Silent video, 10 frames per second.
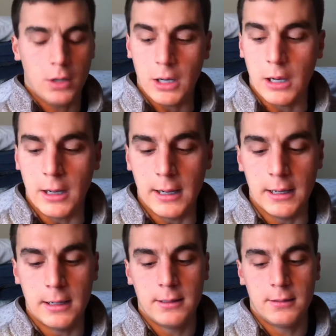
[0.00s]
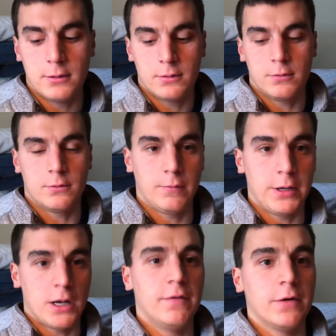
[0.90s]
uh,
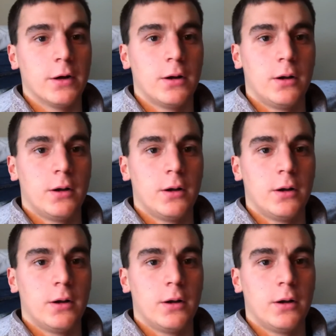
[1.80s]
recover,